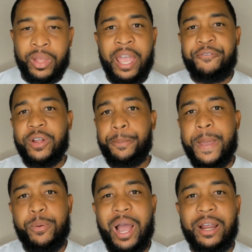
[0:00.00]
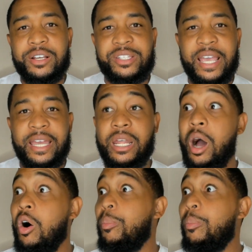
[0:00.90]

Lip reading: And for the people out here saying that, oh,